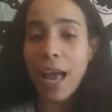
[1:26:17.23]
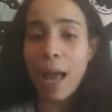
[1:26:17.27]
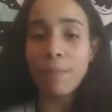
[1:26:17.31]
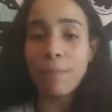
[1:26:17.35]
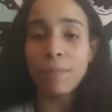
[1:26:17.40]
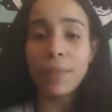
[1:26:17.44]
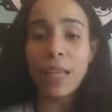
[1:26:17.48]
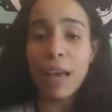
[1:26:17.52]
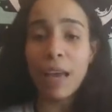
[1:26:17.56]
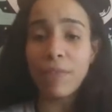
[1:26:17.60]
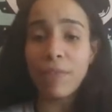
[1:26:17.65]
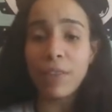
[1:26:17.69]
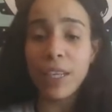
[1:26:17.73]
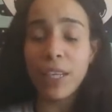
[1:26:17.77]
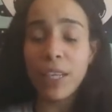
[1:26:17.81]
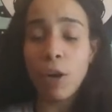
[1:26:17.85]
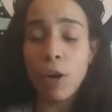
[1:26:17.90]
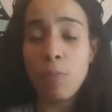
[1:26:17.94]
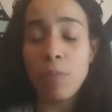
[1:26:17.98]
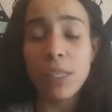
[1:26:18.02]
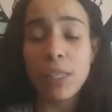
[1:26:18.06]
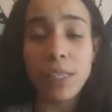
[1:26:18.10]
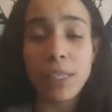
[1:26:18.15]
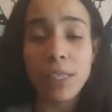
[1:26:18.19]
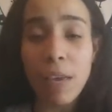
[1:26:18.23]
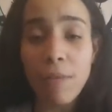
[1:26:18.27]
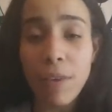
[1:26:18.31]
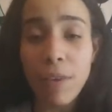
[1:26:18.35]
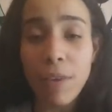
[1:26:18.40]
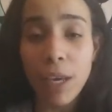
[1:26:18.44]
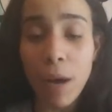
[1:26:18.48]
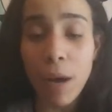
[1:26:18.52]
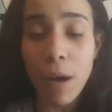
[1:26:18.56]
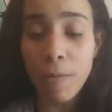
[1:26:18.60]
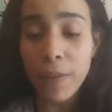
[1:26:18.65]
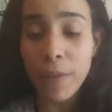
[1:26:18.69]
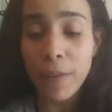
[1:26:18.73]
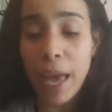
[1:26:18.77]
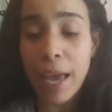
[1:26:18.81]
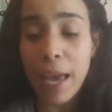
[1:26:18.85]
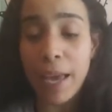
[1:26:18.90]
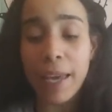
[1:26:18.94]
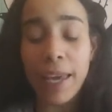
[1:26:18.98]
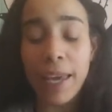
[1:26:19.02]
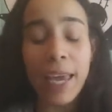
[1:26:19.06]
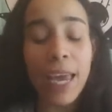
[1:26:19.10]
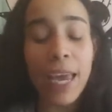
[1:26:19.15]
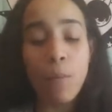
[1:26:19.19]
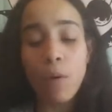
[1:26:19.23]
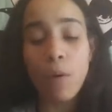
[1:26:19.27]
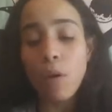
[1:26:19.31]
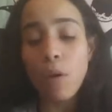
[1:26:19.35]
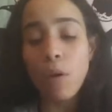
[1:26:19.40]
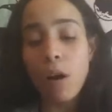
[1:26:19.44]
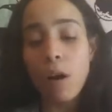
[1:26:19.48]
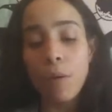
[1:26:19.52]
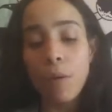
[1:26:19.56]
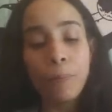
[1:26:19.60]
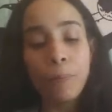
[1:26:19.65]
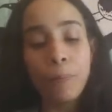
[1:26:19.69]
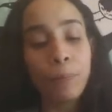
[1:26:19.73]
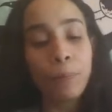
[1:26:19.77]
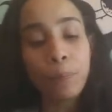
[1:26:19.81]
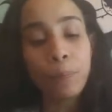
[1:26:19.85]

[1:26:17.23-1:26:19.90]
I'm definitely going to be saving up for that camera.